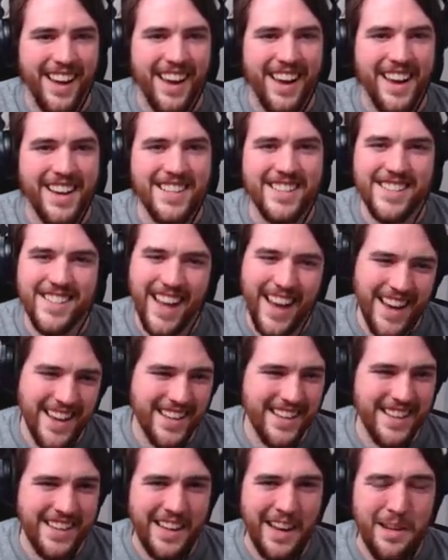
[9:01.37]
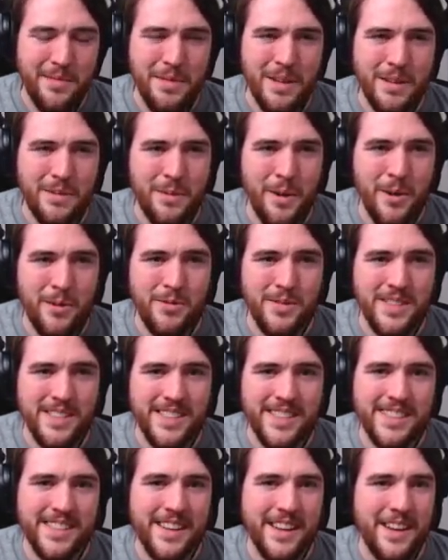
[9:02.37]
Is that Game of
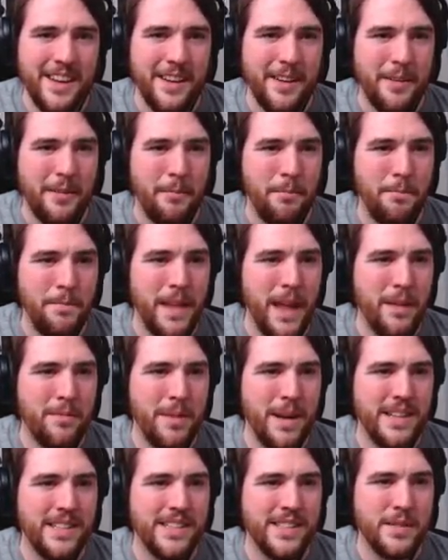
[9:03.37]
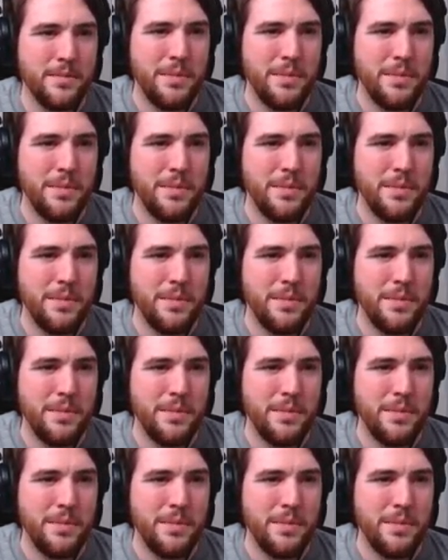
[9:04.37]
Thrones? That might just